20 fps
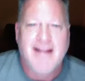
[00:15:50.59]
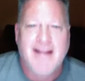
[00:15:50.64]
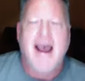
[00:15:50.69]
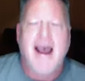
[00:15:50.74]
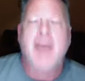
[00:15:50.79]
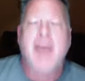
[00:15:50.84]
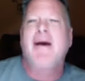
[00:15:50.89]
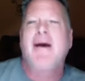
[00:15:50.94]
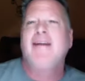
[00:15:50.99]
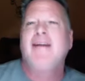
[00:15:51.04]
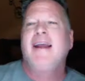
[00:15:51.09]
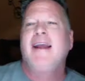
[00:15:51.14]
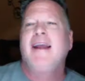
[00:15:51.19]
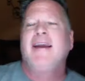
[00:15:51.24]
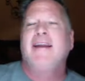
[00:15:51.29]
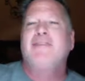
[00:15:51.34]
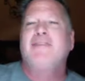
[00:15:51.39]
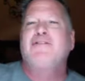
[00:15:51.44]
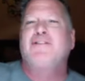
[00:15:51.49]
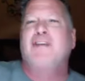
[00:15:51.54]
How about
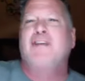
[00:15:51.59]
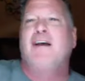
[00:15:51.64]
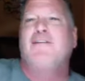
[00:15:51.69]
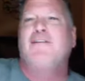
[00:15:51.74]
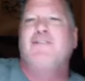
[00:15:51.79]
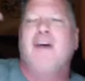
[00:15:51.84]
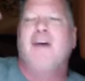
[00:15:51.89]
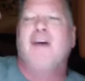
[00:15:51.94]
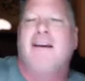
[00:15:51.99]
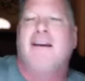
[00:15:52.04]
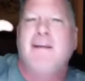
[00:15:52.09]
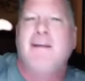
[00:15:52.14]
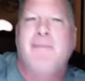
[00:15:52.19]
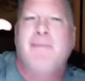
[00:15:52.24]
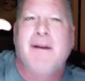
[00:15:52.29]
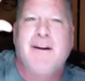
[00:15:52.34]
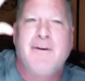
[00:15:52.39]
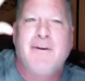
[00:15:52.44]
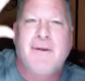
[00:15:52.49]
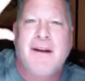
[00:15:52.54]
negative self-talk?
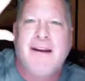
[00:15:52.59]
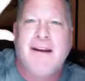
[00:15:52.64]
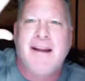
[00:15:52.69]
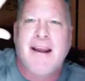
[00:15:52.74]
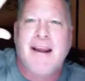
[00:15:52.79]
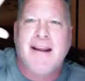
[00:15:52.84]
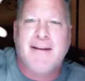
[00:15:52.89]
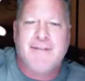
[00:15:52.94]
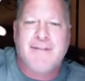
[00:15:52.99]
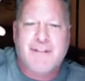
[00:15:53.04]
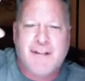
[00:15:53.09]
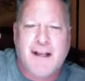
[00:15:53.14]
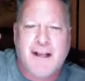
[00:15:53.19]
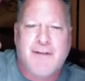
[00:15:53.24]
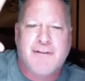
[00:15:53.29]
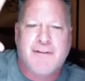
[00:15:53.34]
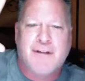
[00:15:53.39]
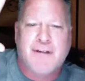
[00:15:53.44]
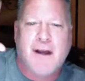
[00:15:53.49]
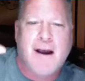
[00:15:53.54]
Anybody do any negative
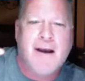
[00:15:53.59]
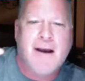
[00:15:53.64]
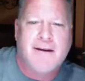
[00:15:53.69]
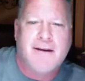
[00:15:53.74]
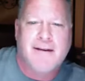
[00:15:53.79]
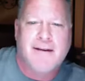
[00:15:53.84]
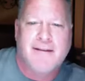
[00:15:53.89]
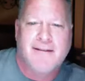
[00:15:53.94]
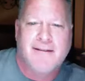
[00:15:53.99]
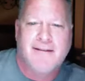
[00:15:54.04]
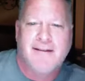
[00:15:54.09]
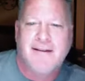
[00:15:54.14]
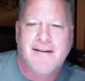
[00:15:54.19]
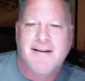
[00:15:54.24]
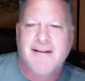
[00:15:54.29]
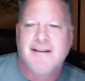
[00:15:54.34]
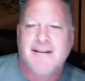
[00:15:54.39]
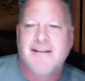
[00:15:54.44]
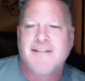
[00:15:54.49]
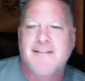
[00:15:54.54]
self-talk?
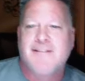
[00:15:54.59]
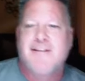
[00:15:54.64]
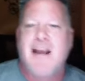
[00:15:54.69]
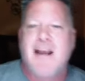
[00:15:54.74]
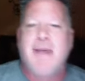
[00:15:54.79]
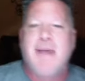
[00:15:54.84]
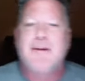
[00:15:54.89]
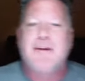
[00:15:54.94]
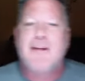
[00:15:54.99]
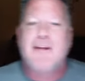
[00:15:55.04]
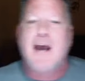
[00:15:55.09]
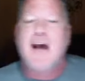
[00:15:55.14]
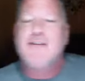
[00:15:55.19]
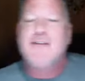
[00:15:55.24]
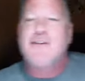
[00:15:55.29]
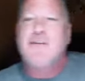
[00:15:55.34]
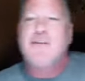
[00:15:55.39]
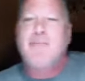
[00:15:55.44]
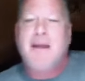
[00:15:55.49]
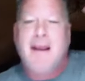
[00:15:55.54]

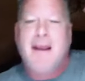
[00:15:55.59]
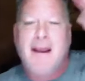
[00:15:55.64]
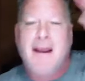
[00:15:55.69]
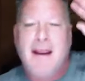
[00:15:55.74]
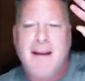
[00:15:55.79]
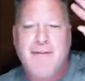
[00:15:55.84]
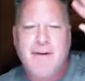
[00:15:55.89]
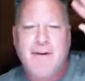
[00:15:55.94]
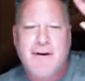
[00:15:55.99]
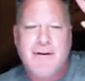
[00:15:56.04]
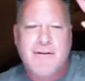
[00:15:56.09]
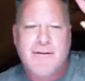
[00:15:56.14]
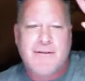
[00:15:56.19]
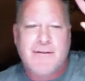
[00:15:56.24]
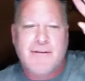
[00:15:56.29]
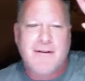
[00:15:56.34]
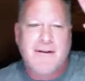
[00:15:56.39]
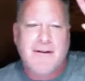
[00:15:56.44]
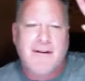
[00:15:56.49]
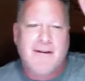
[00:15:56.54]
Sabotaging behaviors,
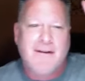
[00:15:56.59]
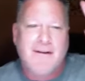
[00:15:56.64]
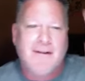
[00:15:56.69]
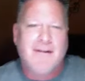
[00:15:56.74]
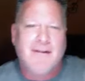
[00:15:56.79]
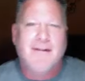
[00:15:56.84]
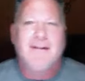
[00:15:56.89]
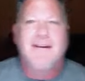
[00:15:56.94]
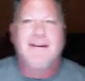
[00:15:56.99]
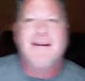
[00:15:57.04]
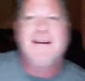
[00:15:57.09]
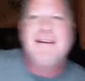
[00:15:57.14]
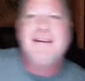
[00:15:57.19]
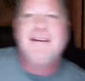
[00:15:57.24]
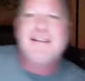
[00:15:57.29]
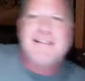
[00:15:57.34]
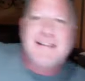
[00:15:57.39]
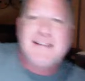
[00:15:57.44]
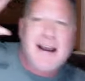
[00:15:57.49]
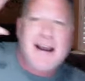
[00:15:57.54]

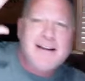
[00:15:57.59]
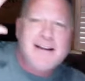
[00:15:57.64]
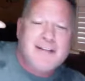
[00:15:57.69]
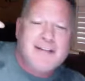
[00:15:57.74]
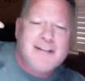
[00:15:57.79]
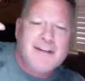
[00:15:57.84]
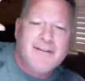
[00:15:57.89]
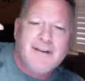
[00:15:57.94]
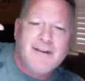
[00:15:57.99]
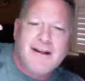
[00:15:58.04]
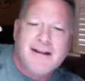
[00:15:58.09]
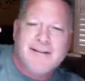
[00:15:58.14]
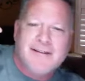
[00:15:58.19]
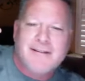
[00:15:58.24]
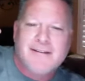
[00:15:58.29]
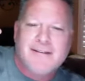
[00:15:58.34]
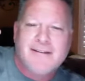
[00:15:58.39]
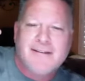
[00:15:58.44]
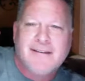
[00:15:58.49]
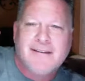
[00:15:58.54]

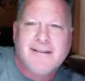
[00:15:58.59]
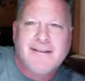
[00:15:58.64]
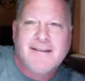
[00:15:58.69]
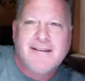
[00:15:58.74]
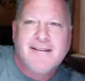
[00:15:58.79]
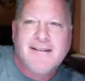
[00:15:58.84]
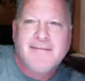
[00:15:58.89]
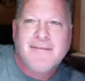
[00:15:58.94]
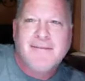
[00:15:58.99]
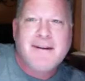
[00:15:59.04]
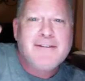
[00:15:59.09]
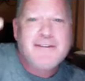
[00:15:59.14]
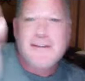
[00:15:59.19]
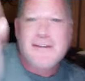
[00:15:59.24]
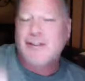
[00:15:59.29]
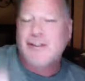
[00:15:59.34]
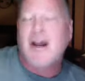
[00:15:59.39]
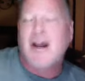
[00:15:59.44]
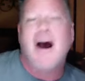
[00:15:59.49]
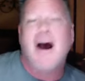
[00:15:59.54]
indecisiveness. And
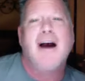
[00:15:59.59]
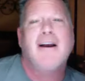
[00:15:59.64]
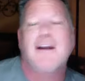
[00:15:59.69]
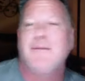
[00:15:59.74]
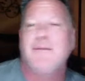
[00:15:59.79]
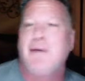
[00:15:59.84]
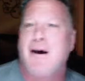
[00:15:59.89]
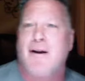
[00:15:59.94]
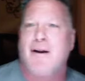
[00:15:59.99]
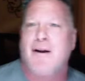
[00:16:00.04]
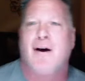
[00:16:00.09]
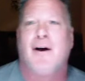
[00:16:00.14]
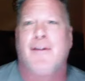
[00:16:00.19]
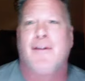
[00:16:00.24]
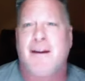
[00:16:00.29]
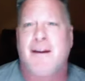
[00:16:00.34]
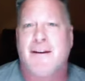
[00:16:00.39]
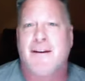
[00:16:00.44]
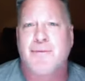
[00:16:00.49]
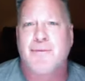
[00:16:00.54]
she's talking about all
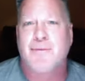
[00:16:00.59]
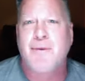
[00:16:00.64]
this.